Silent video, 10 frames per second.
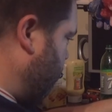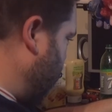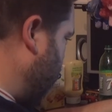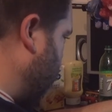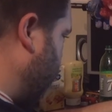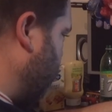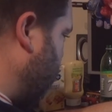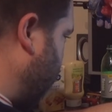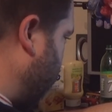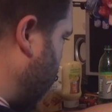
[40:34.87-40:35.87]
for paying for
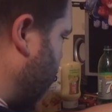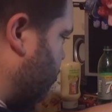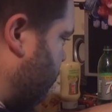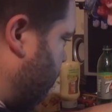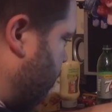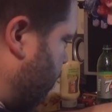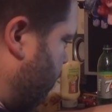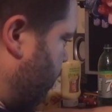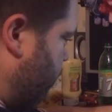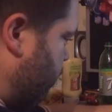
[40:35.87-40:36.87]
that power
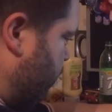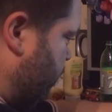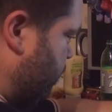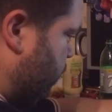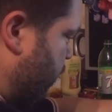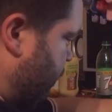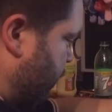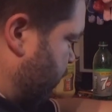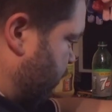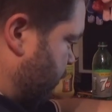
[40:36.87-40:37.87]
supply, which I hope will get
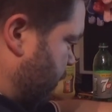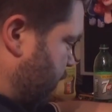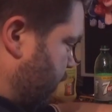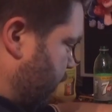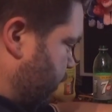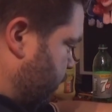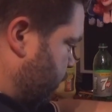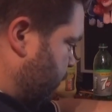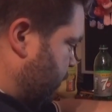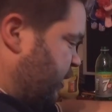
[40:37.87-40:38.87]
posted Monday, and
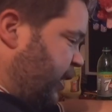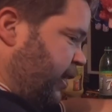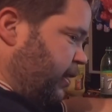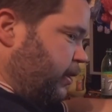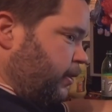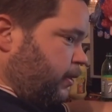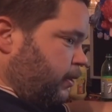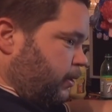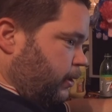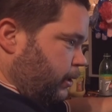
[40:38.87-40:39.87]
I hope I'll get it
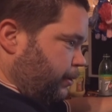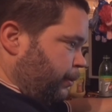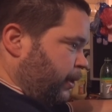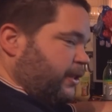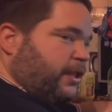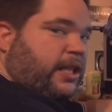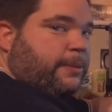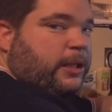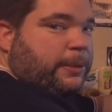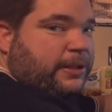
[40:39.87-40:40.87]

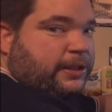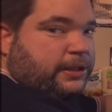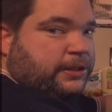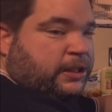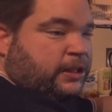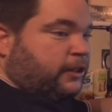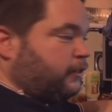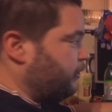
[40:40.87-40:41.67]
Wednesday, maybe Thursday.